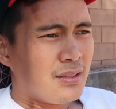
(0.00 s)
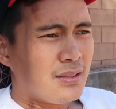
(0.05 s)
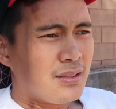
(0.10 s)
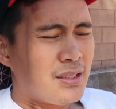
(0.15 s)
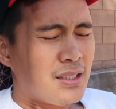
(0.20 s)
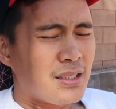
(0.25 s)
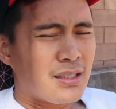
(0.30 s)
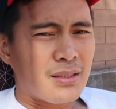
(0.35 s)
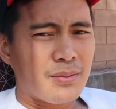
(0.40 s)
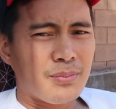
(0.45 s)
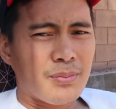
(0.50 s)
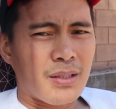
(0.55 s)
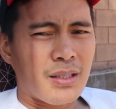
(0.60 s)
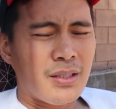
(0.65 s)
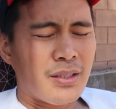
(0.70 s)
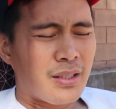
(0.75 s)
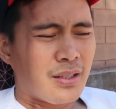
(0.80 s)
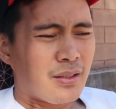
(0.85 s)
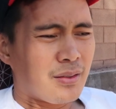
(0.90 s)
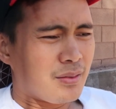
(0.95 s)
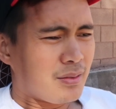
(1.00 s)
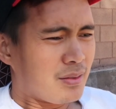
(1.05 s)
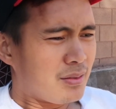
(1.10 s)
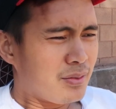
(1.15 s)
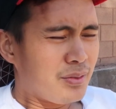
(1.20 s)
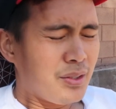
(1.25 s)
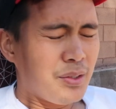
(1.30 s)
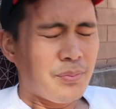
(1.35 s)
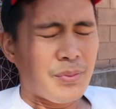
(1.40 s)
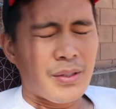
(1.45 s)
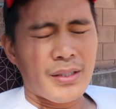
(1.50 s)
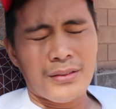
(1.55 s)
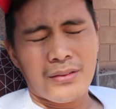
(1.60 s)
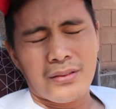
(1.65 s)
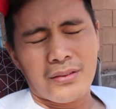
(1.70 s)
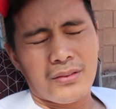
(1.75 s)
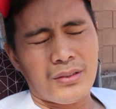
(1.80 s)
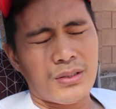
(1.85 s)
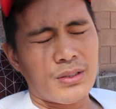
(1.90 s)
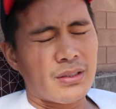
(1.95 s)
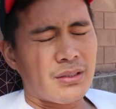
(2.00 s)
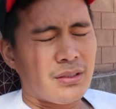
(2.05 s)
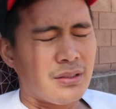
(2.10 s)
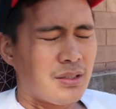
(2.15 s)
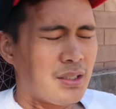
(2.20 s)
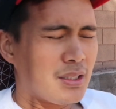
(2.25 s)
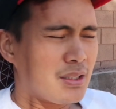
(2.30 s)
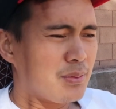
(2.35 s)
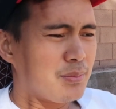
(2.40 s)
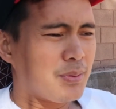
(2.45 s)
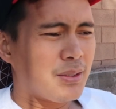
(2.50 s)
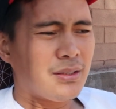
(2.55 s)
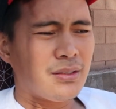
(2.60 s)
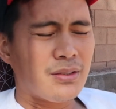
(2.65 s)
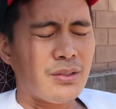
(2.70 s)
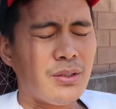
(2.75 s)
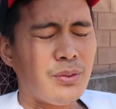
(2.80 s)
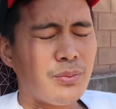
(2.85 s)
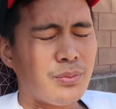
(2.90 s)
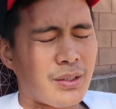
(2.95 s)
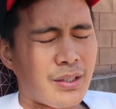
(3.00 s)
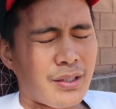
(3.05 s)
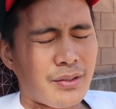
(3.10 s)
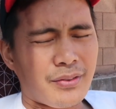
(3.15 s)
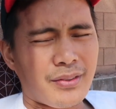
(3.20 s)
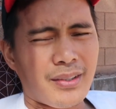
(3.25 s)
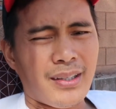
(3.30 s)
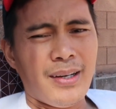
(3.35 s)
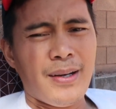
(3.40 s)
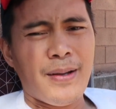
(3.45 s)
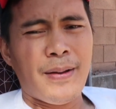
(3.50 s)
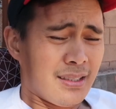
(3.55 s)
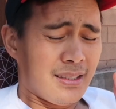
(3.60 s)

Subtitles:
6 months or whatever,